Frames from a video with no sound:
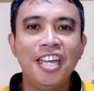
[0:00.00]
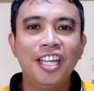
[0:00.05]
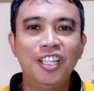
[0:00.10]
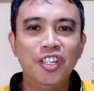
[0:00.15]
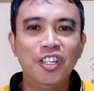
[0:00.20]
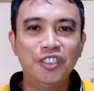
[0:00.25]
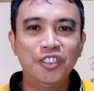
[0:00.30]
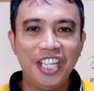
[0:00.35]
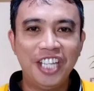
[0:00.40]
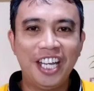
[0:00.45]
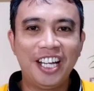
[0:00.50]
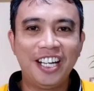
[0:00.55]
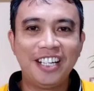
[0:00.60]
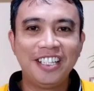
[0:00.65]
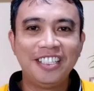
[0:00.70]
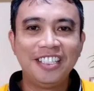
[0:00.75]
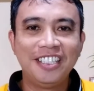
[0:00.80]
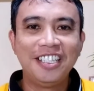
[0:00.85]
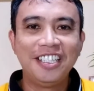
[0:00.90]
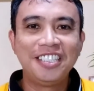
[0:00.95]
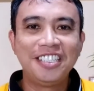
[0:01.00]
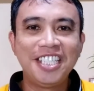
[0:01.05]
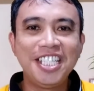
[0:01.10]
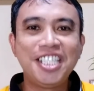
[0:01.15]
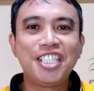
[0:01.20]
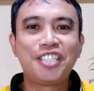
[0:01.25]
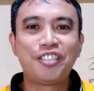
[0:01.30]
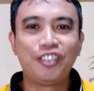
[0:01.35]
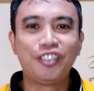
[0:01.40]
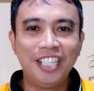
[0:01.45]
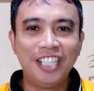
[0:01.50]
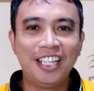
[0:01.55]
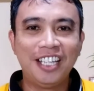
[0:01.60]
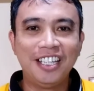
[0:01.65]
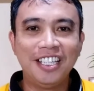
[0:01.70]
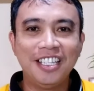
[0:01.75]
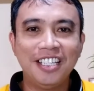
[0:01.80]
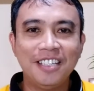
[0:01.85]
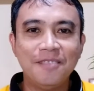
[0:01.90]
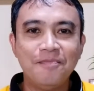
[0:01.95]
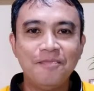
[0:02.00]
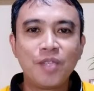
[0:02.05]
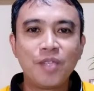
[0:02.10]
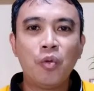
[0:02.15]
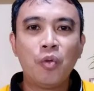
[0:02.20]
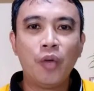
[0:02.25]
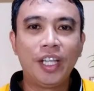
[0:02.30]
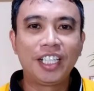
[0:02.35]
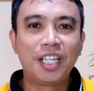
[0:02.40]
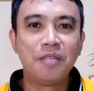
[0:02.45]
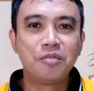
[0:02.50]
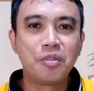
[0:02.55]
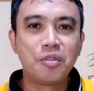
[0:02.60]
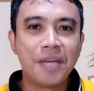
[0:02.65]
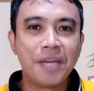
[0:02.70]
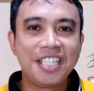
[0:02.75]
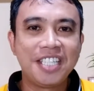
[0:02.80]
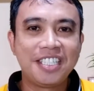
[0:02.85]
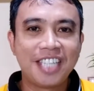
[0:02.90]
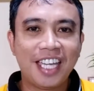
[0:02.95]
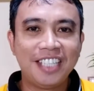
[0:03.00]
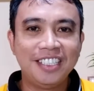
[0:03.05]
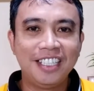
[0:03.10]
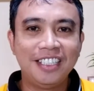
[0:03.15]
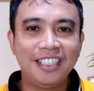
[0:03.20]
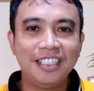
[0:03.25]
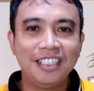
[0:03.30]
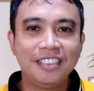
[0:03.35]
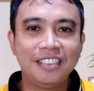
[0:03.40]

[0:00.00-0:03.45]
Hello there, this is Rodel. Welcome to my channel.